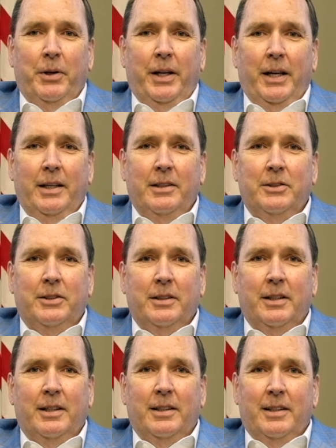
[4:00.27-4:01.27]
of days.
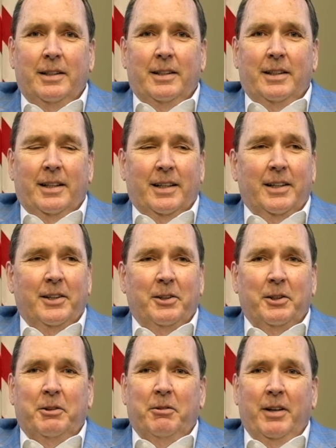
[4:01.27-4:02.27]
And I, kind of
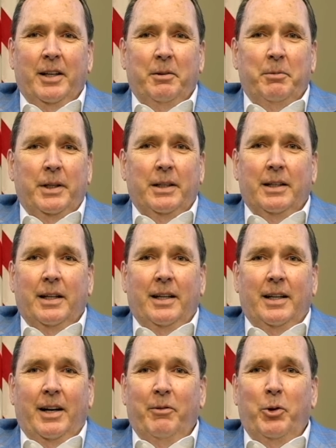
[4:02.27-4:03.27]
looked around. I'm like,
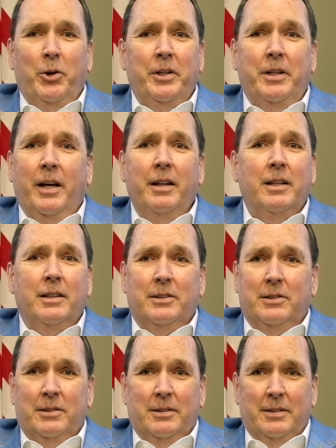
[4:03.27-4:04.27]
I've already done
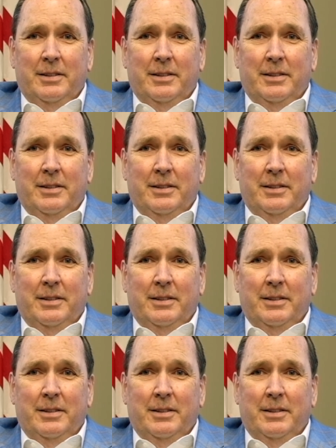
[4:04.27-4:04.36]
this.